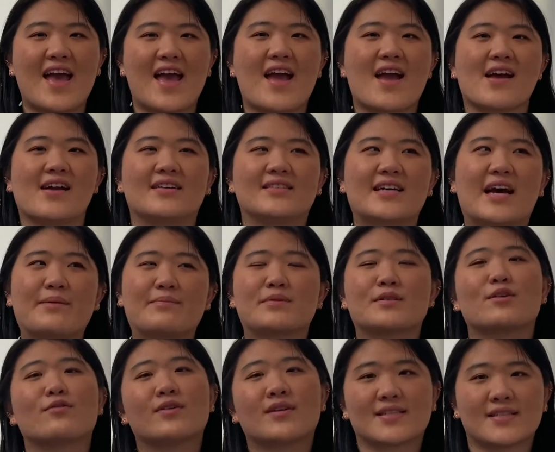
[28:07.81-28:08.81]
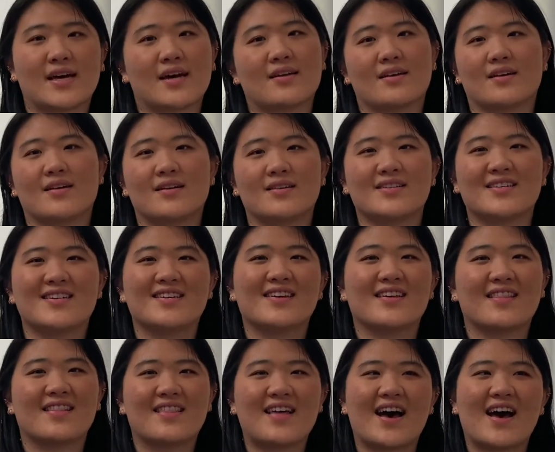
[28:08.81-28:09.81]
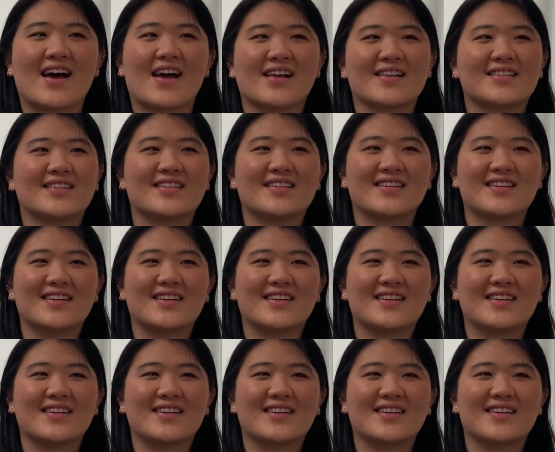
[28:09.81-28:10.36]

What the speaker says: and I'm so excited that